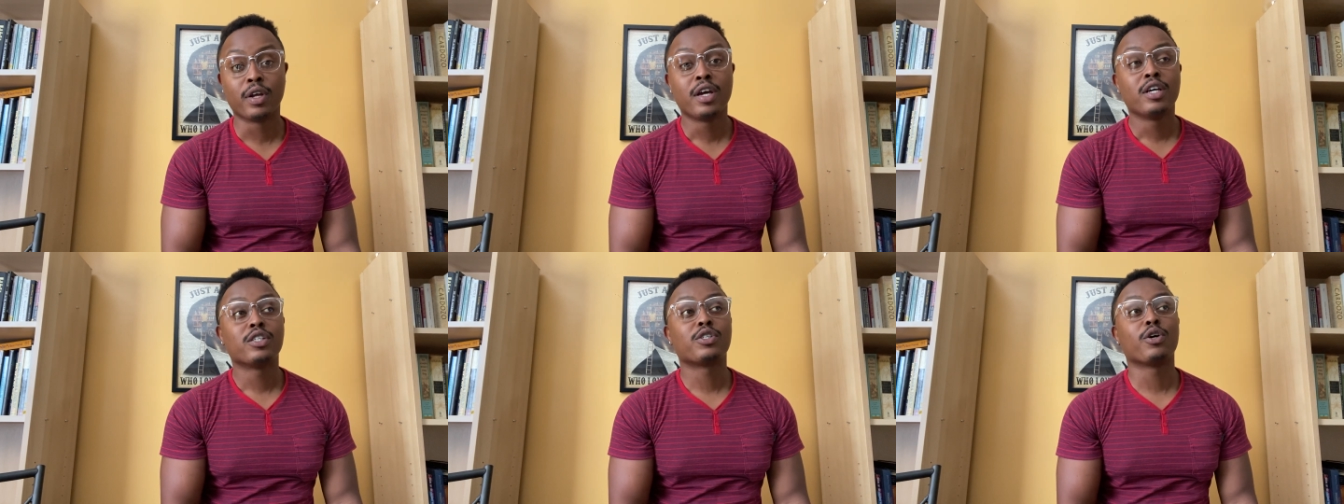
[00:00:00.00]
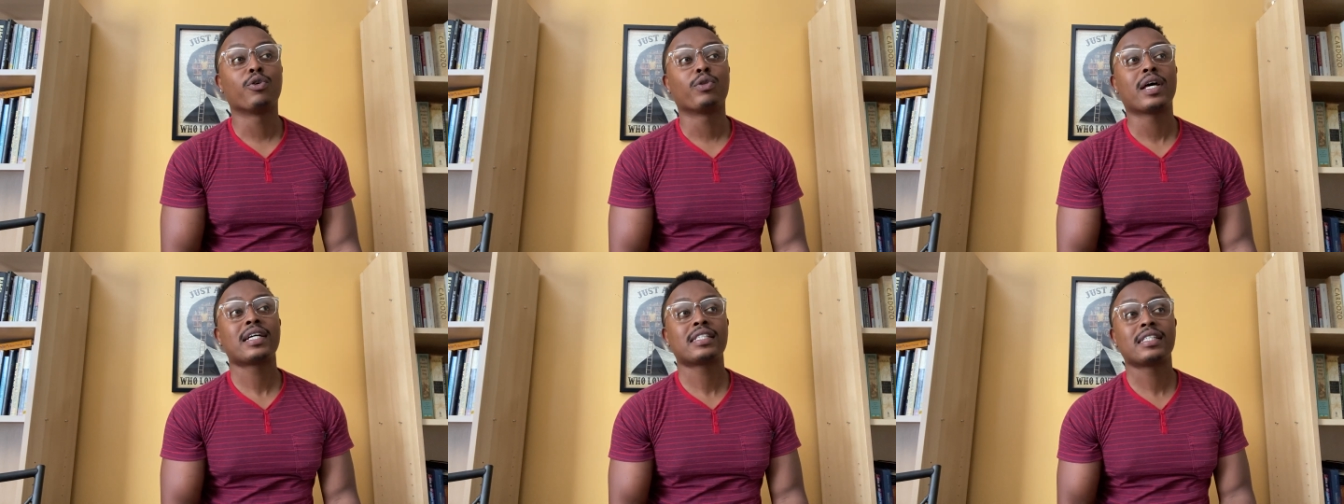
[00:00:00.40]
So
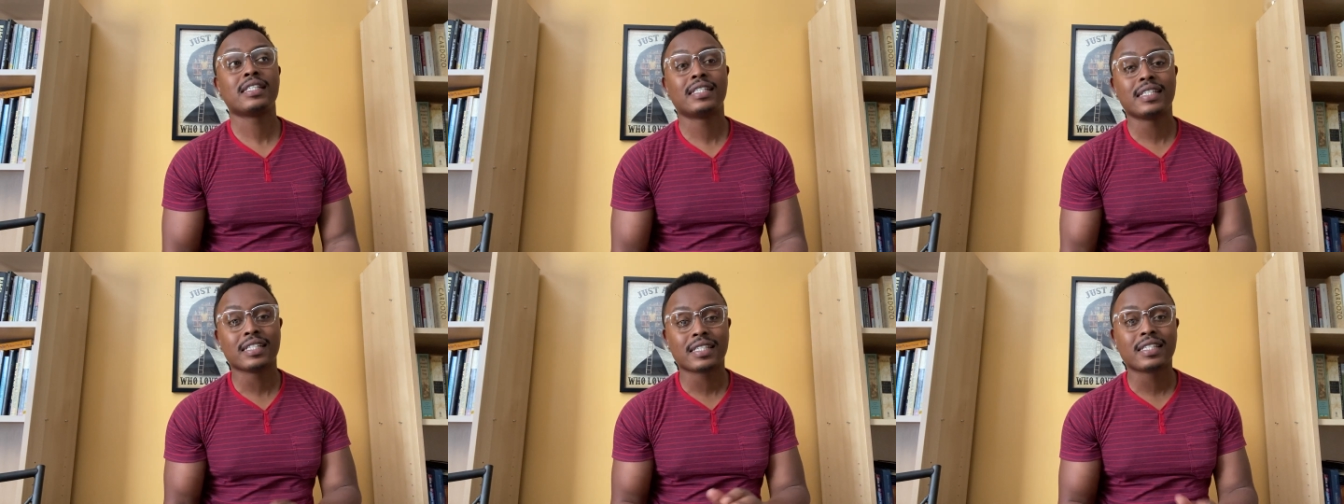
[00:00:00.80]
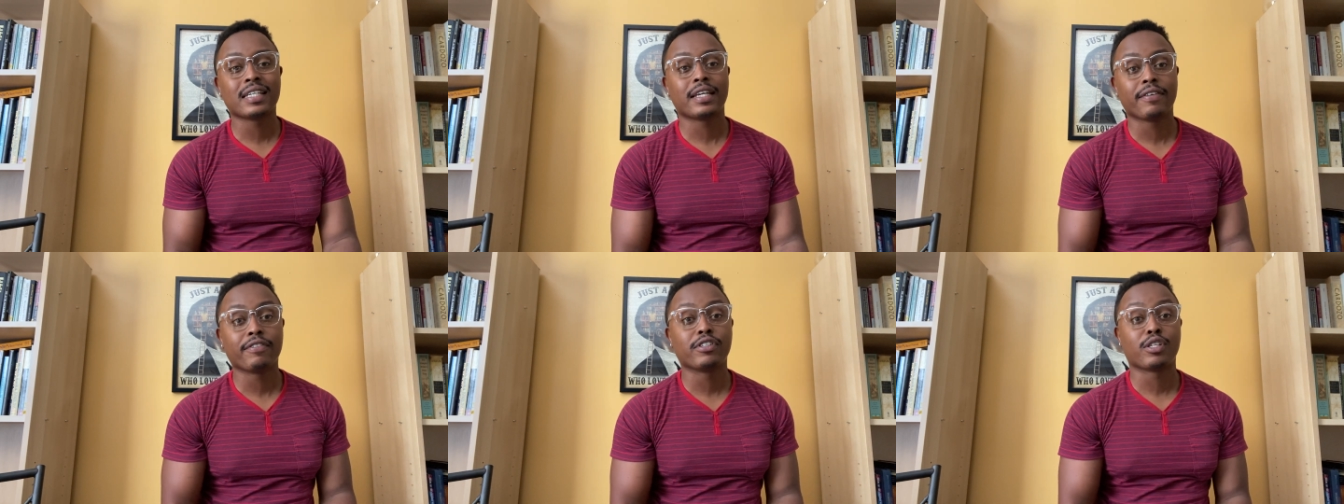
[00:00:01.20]
that's just to
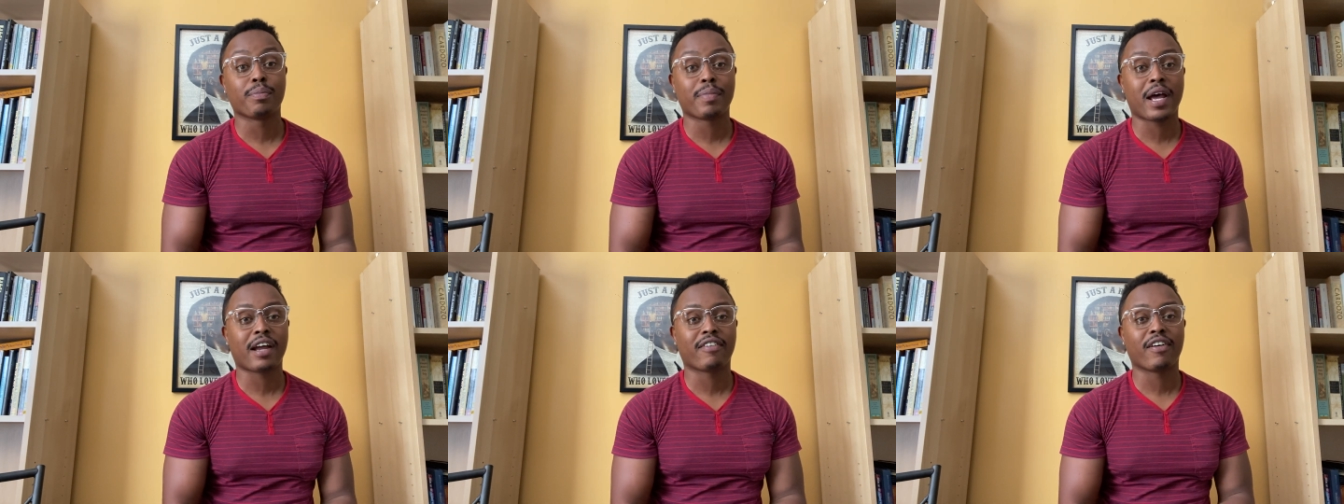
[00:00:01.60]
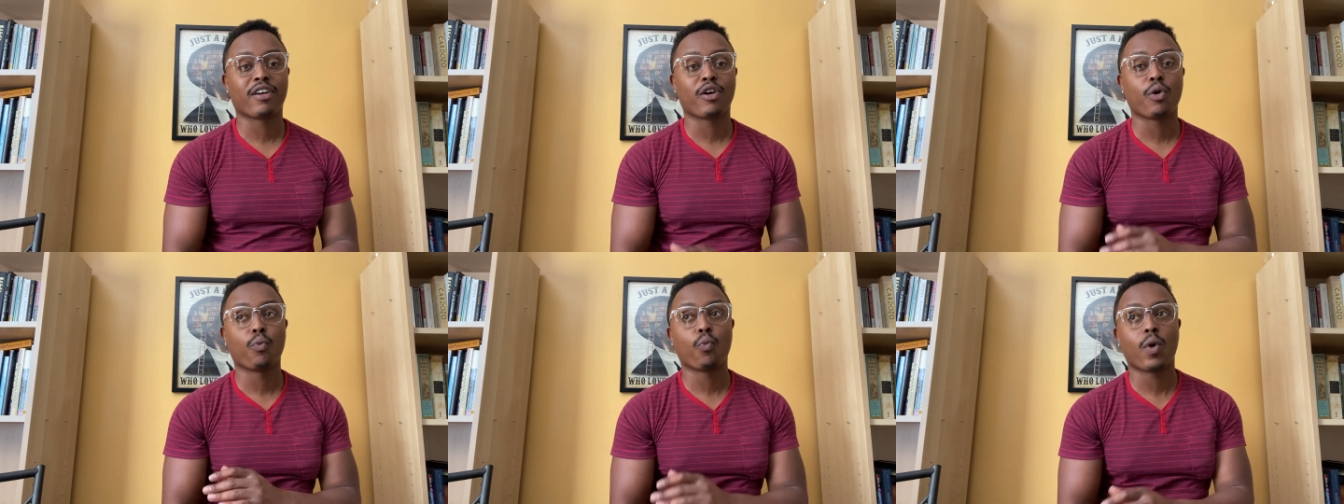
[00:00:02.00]
give you some background
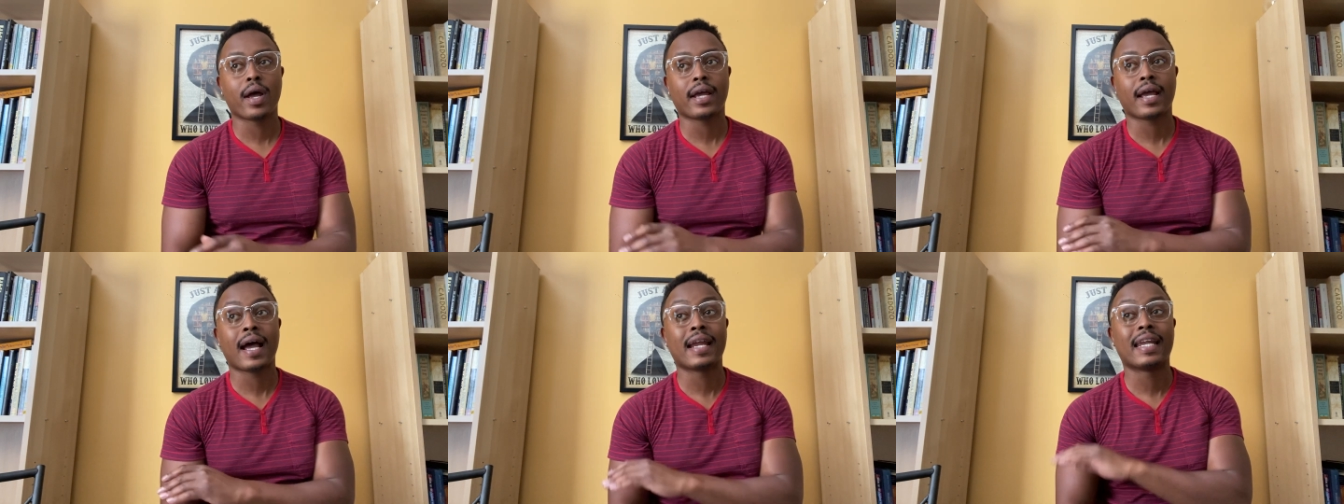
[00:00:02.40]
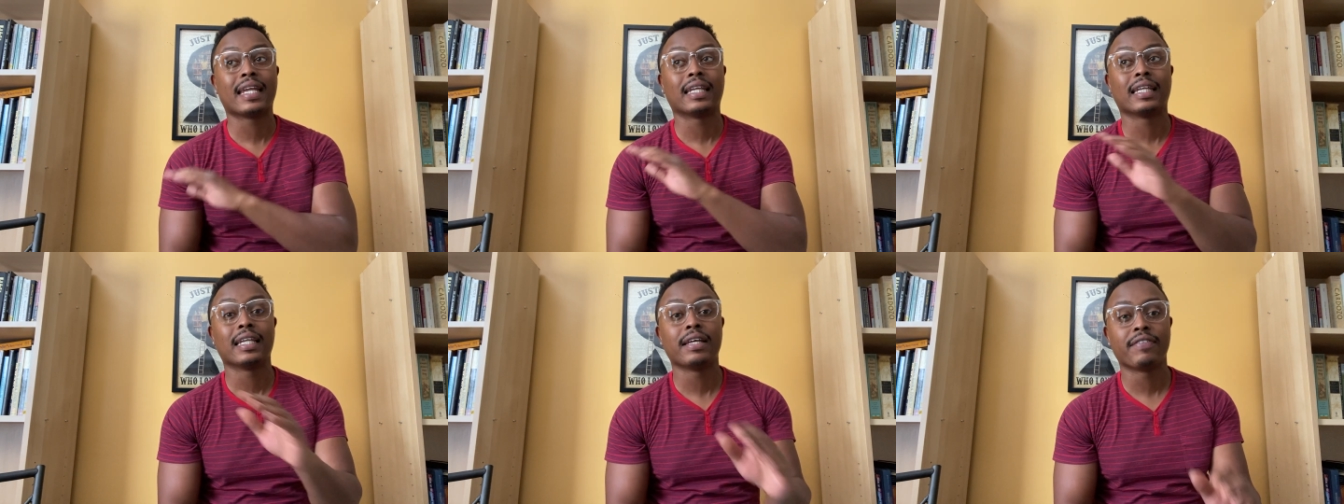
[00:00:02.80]
on what kind of
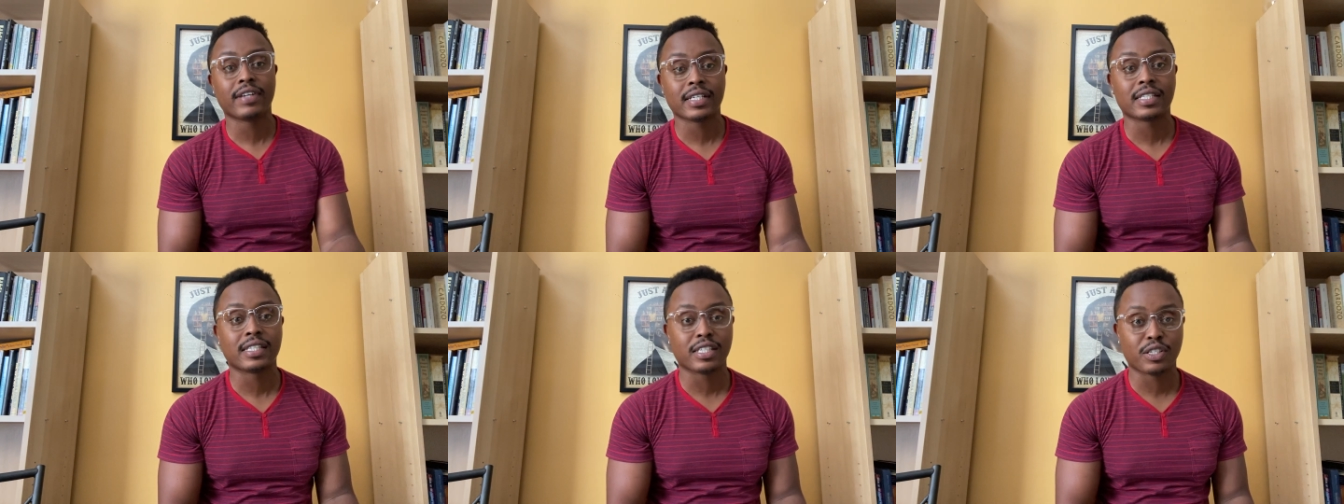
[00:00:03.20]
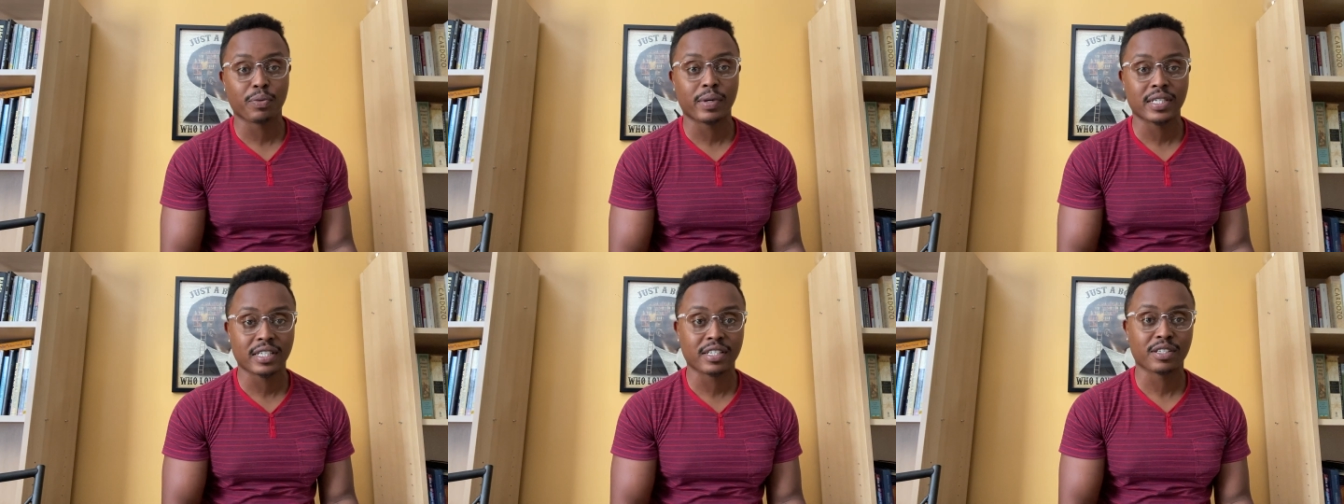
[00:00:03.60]
living
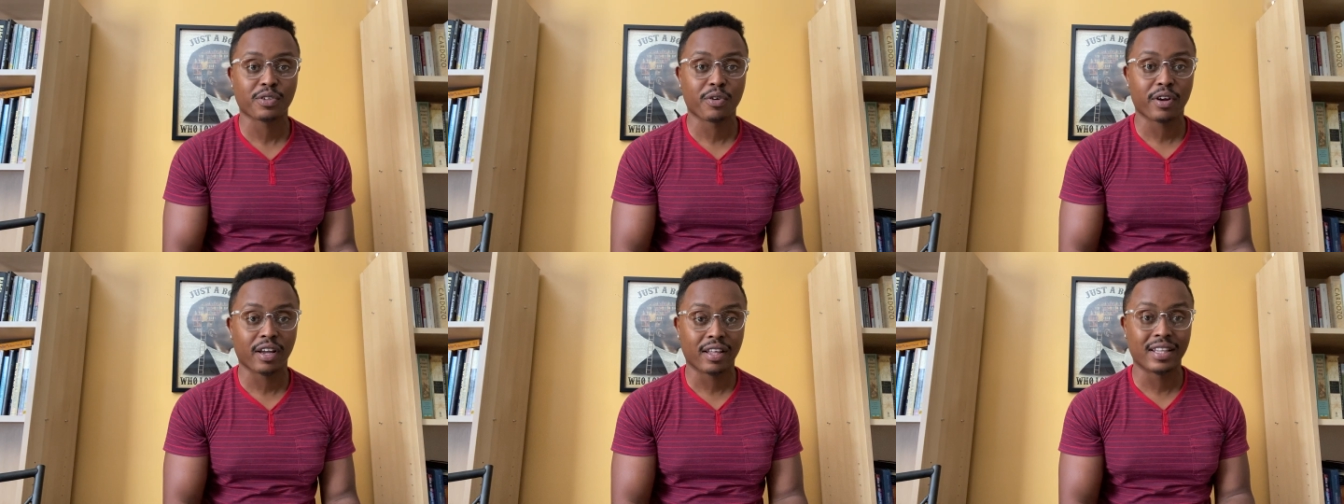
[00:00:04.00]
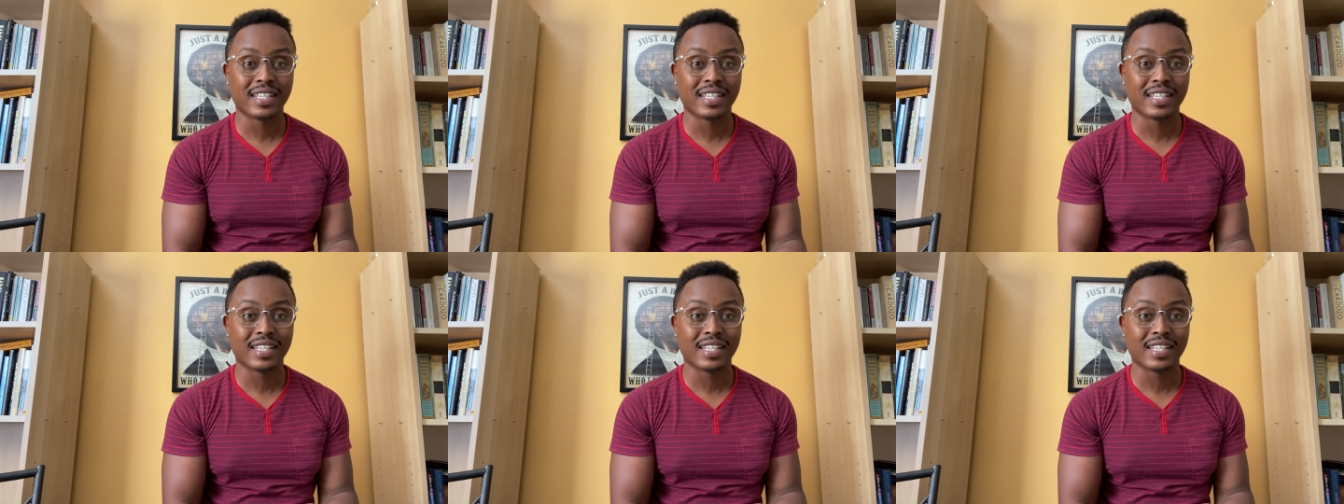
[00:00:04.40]
situation is going on.